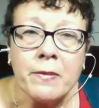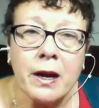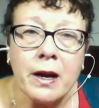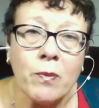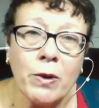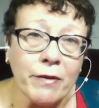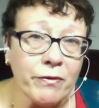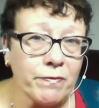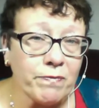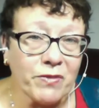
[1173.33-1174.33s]
And when you
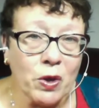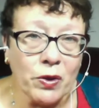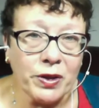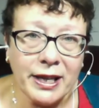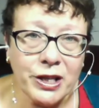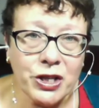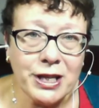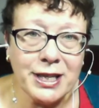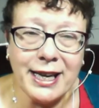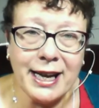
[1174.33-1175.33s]
haven't got the energy
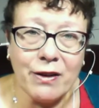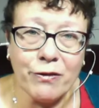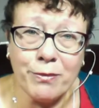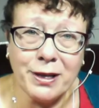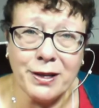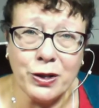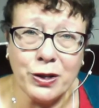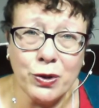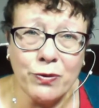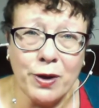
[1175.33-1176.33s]
to get out from under the
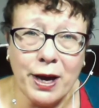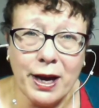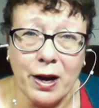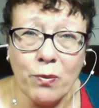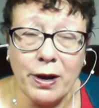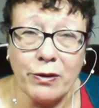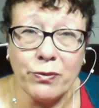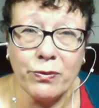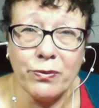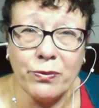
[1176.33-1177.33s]
duvet, and when
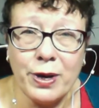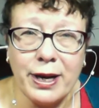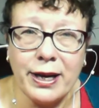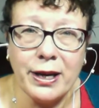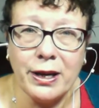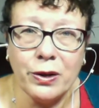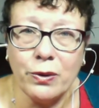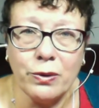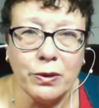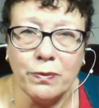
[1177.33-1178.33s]
really
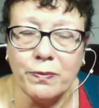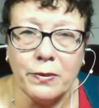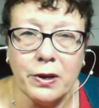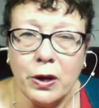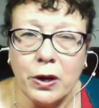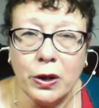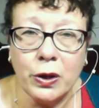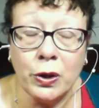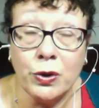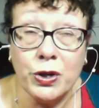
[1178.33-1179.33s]

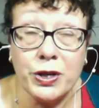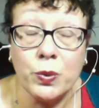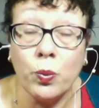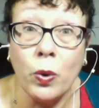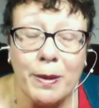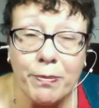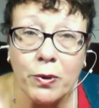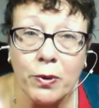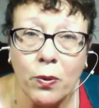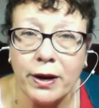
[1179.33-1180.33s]
you just weep
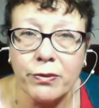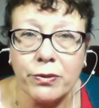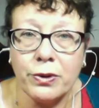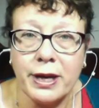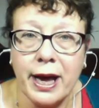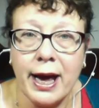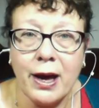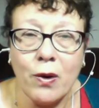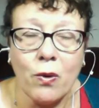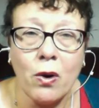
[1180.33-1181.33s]
your way through the day,
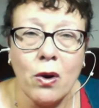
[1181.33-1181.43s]
or